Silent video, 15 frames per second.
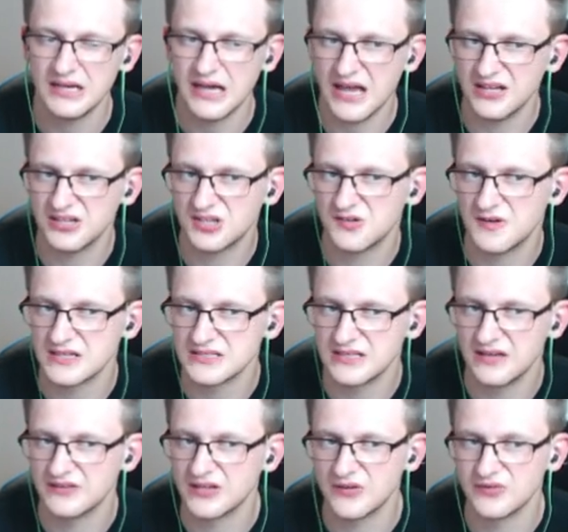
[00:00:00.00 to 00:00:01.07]
And Quest
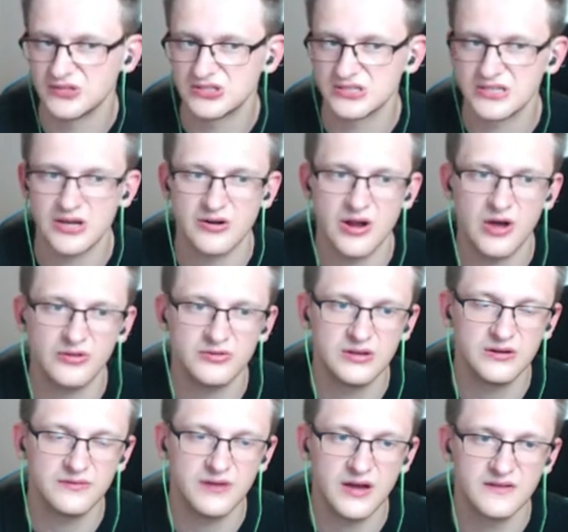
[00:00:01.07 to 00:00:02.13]
Hunter, which is around
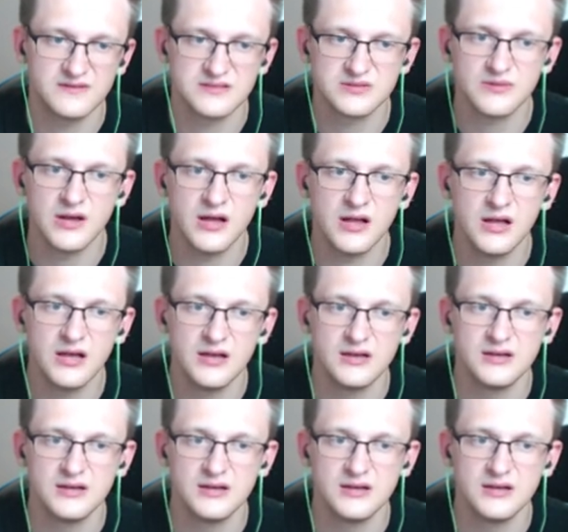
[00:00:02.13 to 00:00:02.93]
tier five as well.